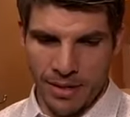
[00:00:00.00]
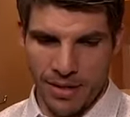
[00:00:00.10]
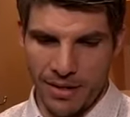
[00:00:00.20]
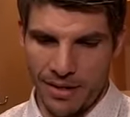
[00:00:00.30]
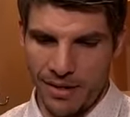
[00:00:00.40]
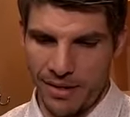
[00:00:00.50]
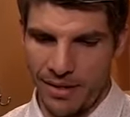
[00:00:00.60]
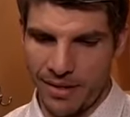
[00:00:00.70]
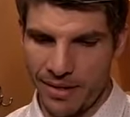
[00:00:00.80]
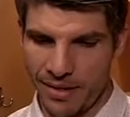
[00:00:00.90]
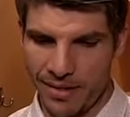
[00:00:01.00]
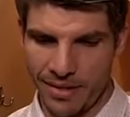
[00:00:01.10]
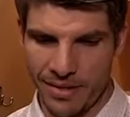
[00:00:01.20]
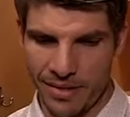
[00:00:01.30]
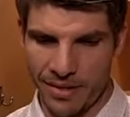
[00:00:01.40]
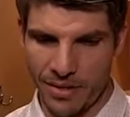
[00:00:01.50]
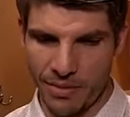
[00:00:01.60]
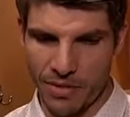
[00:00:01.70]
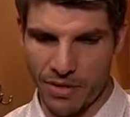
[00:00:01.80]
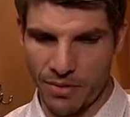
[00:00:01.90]

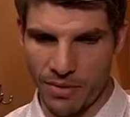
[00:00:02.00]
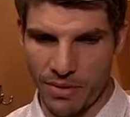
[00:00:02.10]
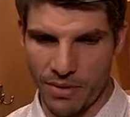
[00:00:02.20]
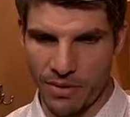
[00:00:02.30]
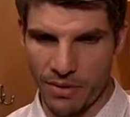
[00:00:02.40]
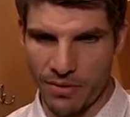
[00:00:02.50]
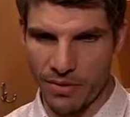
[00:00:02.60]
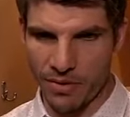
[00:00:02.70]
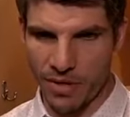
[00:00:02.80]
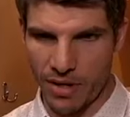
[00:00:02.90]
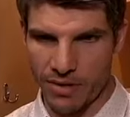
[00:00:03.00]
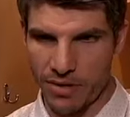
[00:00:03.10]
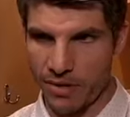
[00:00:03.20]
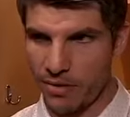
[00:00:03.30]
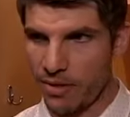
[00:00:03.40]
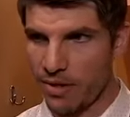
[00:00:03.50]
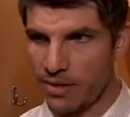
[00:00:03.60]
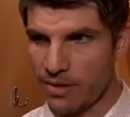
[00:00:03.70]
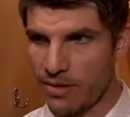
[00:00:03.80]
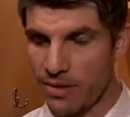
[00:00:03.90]
I'm sure we'll all go over those shots in our own
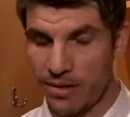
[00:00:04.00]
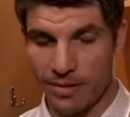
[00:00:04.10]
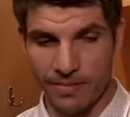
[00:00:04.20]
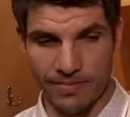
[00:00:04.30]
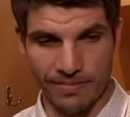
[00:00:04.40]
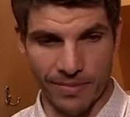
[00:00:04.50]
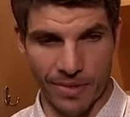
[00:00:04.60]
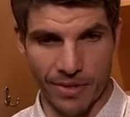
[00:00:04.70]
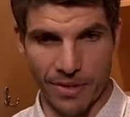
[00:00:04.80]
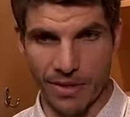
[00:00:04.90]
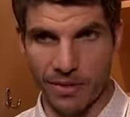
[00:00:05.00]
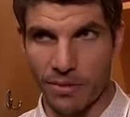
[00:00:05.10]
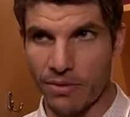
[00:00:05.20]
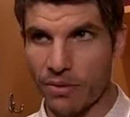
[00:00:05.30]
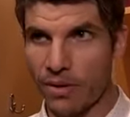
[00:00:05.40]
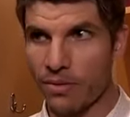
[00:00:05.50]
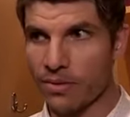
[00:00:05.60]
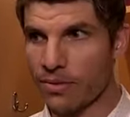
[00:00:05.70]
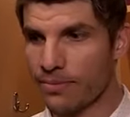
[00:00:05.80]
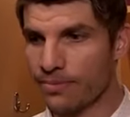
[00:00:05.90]
heads in the next 24 hours.